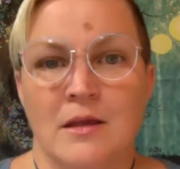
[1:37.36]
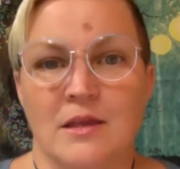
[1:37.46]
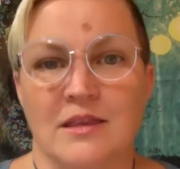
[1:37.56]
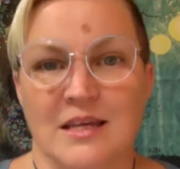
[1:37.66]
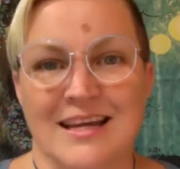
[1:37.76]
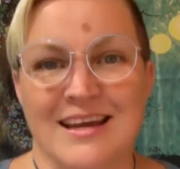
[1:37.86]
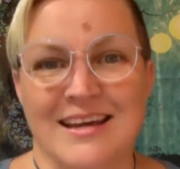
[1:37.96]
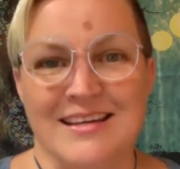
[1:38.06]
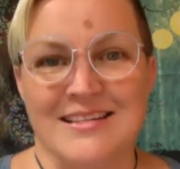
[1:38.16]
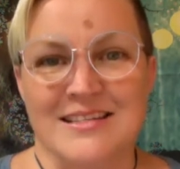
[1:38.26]
The thing
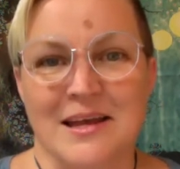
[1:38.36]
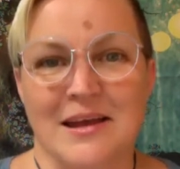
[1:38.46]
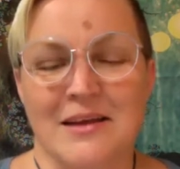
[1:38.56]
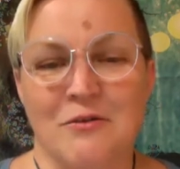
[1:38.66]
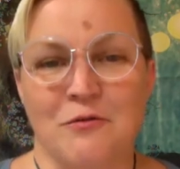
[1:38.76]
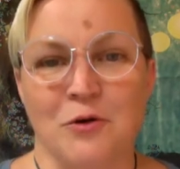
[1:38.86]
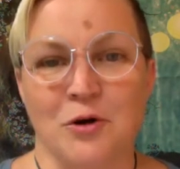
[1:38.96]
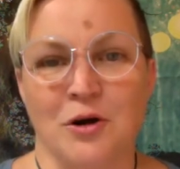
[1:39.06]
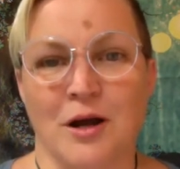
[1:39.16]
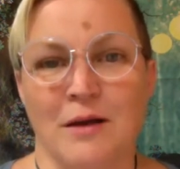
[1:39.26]
is,
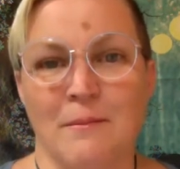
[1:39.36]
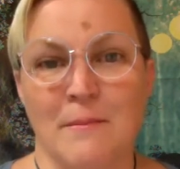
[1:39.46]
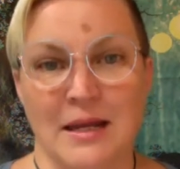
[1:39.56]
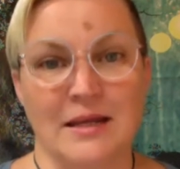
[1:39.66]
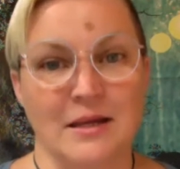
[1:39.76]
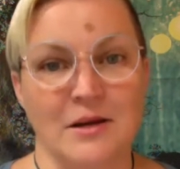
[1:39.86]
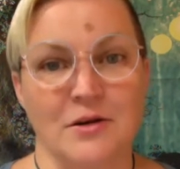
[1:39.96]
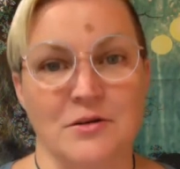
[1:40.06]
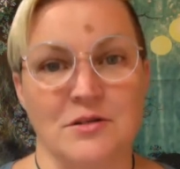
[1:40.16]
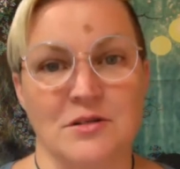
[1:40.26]
for many
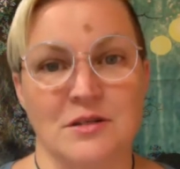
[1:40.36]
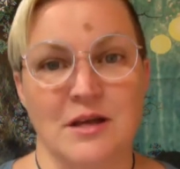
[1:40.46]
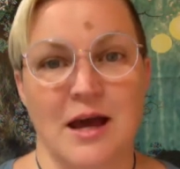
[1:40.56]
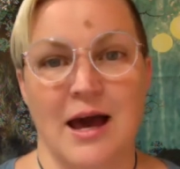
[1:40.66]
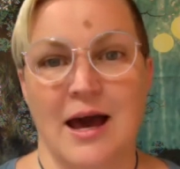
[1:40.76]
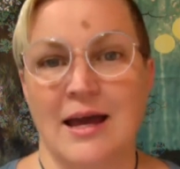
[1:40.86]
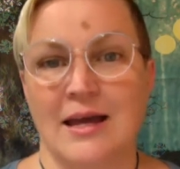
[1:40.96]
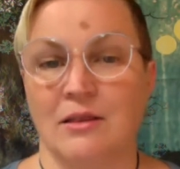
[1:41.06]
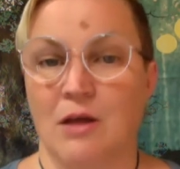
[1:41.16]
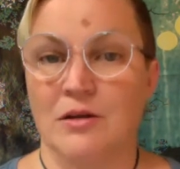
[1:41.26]
years, I
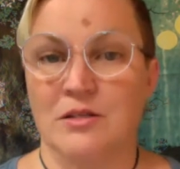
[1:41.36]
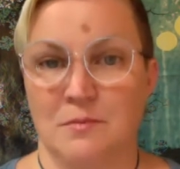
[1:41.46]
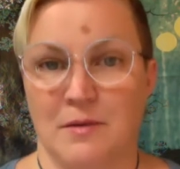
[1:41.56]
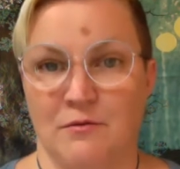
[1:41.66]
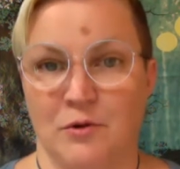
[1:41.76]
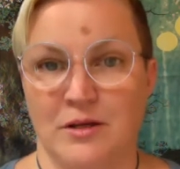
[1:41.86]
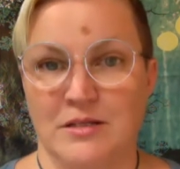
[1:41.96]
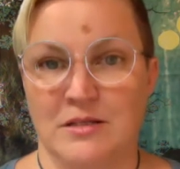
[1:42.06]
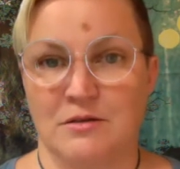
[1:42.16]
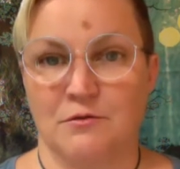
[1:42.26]
lost my
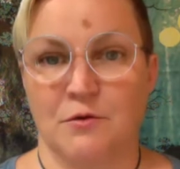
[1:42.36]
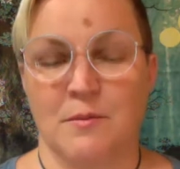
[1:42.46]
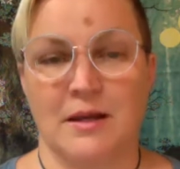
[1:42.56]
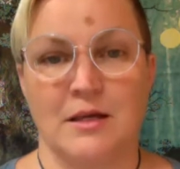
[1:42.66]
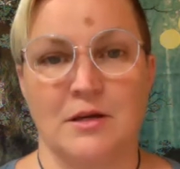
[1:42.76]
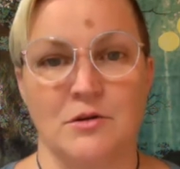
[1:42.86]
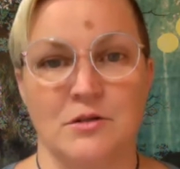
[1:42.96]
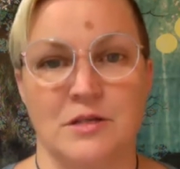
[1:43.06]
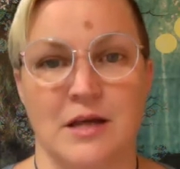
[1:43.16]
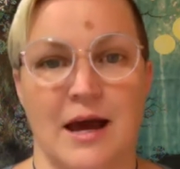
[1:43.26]
voice. For many
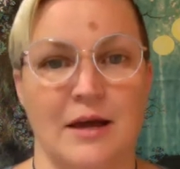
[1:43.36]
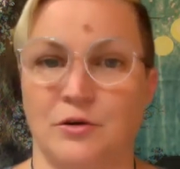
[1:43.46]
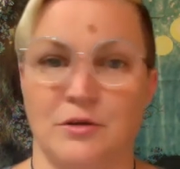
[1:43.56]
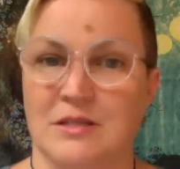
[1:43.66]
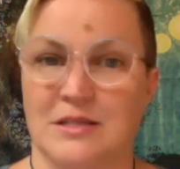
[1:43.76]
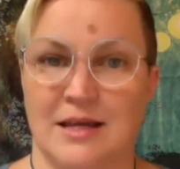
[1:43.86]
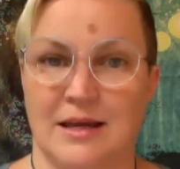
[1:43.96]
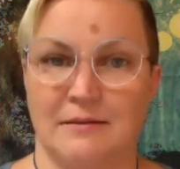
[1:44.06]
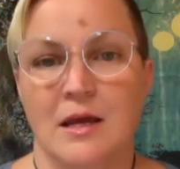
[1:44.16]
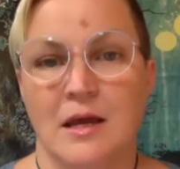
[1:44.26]
years, I couldn't
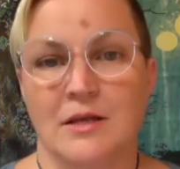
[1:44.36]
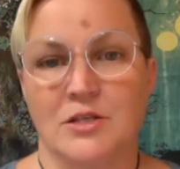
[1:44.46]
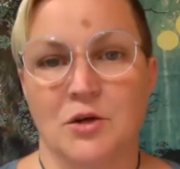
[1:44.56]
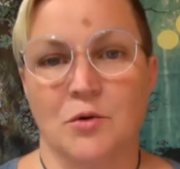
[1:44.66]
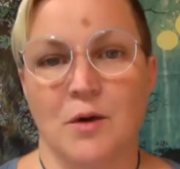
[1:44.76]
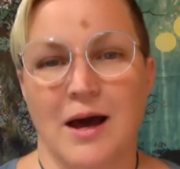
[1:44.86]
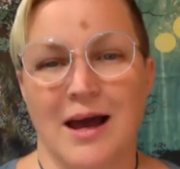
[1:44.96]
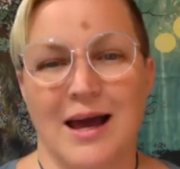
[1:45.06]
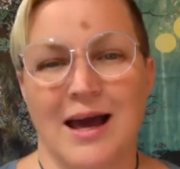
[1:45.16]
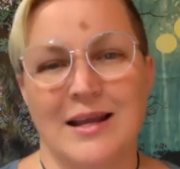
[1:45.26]
sing. And so
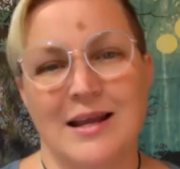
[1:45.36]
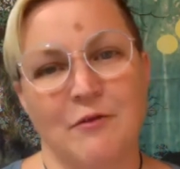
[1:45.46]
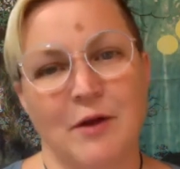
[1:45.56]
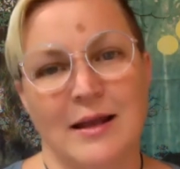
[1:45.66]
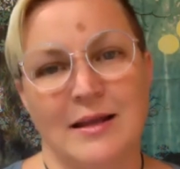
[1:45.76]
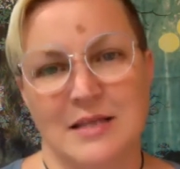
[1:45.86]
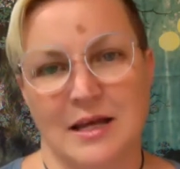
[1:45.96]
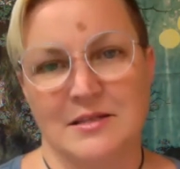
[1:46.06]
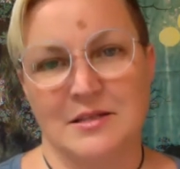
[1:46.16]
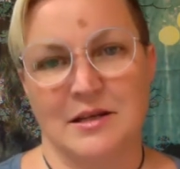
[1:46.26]
I never had it
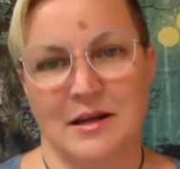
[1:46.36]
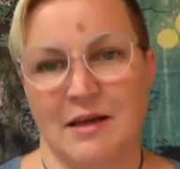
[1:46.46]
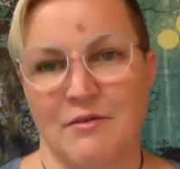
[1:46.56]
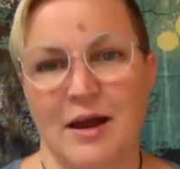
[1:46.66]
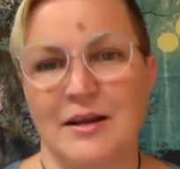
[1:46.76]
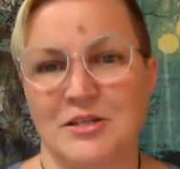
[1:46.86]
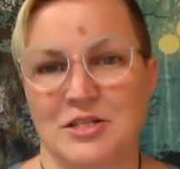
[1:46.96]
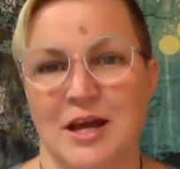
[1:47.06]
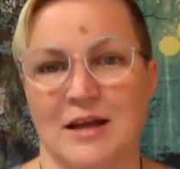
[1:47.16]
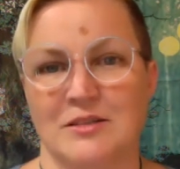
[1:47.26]
tested and never had it
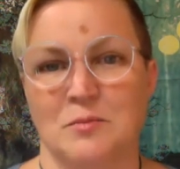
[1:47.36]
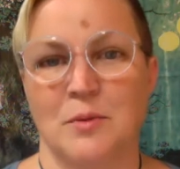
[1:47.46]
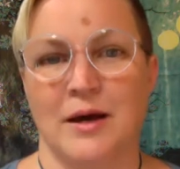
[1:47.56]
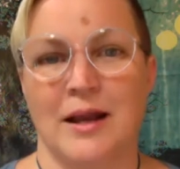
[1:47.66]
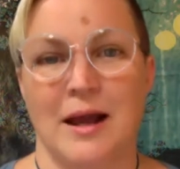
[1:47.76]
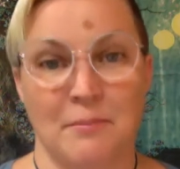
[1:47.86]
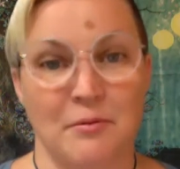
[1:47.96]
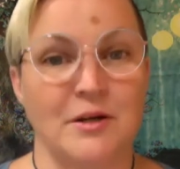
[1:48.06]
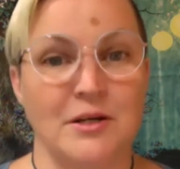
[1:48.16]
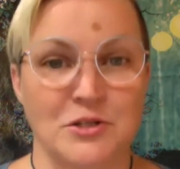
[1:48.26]
checked, but I'm
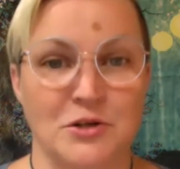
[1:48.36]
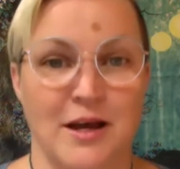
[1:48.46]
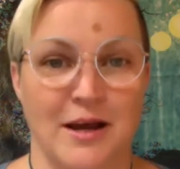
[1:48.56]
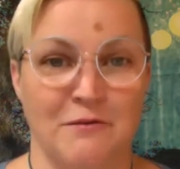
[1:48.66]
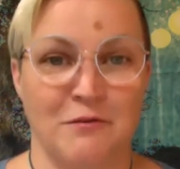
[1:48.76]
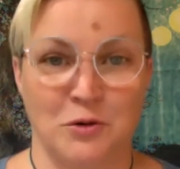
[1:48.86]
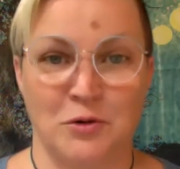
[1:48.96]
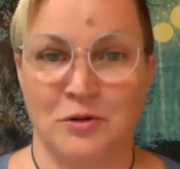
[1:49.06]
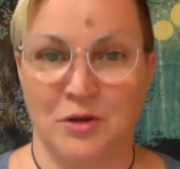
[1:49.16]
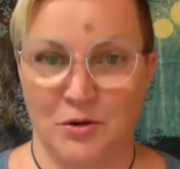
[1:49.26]
pretty sure I had
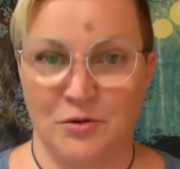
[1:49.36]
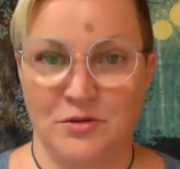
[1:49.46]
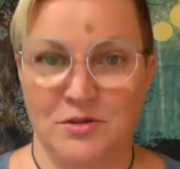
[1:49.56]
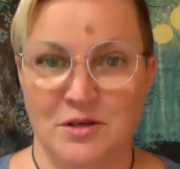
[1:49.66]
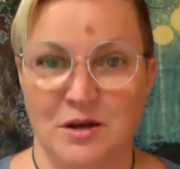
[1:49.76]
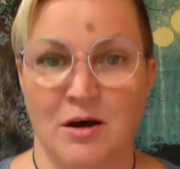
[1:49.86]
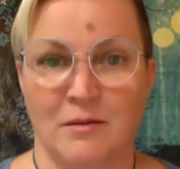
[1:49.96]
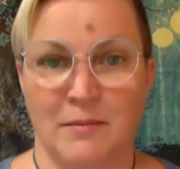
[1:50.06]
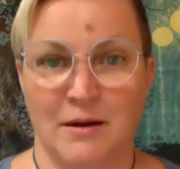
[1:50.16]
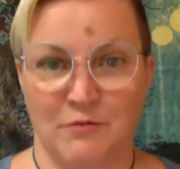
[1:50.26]
vocal nodes
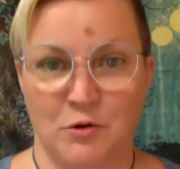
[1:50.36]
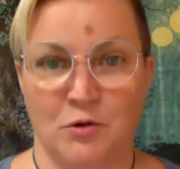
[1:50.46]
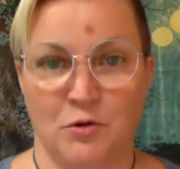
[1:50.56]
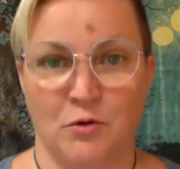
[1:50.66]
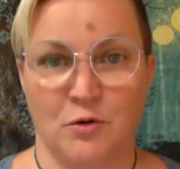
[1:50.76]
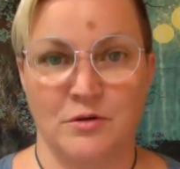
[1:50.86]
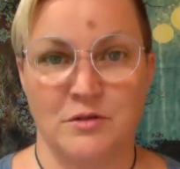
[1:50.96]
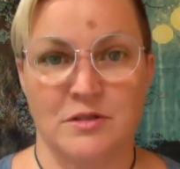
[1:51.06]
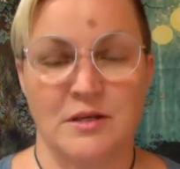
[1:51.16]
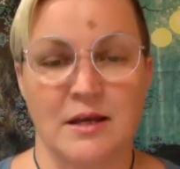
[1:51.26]
on my vocal
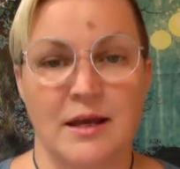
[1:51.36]
cords.